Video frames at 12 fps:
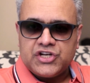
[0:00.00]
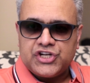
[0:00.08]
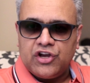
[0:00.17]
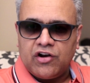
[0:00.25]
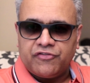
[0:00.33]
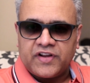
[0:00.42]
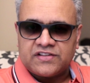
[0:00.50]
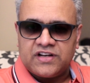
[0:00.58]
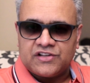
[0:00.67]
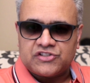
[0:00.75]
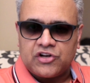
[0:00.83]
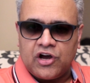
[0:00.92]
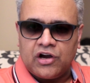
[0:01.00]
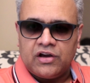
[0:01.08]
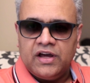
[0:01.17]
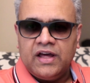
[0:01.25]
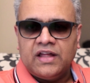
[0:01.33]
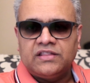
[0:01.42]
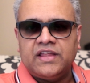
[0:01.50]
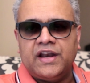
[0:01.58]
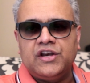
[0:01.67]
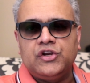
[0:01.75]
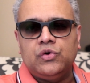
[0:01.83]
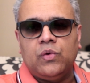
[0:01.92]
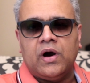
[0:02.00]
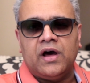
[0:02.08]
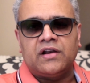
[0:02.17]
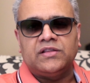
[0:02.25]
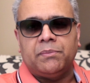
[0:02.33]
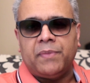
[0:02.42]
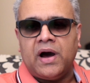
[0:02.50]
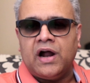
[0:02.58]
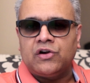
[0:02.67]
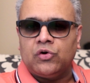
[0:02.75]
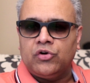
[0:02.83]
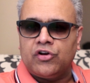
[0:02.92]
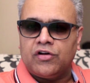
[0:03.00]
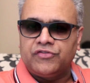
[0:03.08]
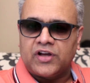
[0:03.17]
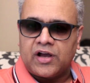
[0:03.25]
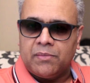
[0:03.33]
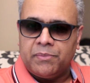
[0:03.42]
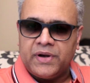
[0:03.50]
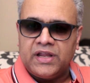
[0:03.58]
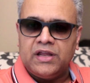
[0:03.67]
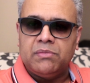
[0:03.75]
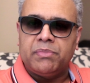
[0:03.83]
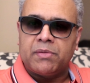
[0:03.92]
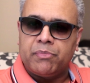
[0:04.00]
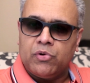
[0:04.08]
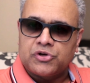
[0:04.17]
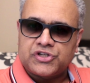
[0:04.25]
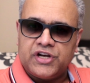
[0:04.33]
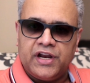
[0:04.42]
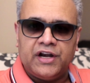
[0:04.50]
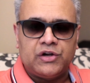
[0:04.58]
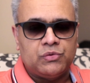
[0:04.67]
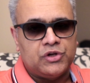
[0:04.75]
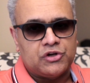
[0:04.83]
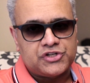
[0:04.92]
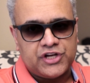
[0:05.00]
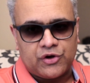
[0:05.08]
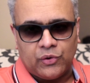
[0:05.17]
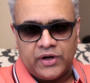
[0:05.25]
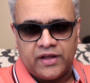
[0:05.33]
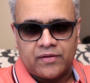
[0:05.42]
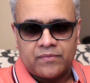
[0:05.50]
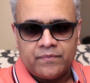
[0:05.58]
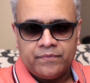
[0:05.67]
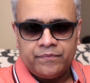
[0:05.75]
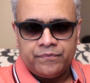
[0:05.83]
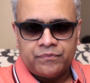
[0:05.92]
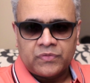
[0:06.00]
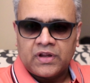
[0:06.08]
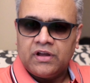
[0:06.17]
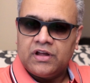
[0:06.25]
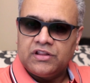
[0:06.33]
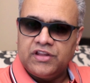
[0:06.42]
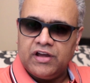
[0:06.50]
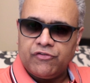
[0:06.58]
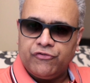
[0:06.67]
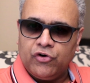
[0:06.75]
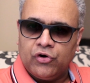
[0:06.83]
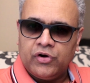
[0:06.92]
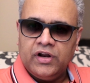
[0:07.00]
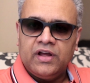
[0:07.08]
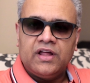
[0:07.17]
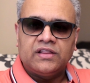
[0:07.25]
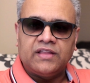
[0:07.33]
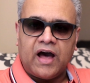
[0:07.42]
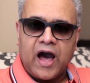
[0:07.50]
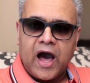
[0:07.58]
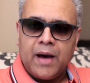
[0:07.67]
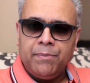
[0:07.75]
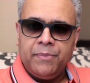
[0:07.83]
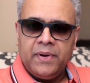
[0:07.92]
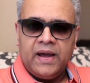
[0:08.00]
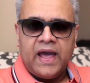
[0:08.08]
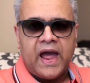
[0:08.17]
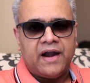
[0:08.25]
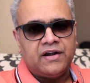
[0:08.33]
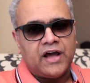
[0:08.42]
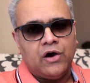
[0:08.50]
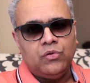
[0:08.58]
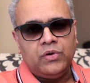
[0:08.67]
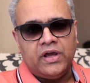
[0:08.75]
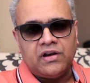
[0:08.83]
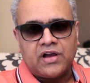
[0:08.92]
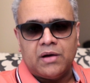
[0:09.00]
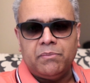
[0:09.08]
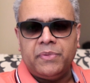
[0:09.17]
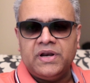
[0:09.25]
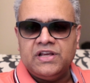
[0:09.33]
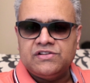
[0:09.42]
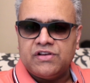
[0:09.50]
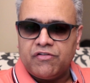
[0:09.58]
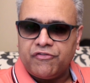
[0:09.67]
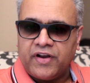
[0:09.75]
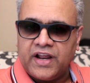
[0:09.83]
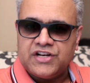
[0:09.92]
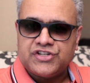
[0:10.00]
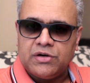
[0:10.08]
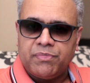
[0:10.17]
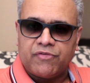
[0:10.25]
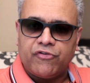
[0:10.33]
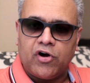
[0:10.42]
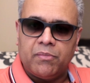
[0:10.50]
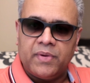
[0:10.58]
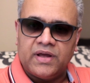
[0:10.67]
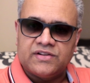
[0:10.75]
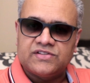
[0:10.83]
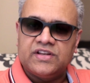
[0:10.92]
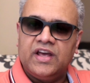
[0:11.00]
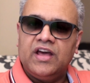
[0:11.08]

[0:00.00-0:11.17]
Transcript: share of Tesla stock, then you are the part owner of the company proportionate to your shareholding. Therefore, the up and down in company's financial performance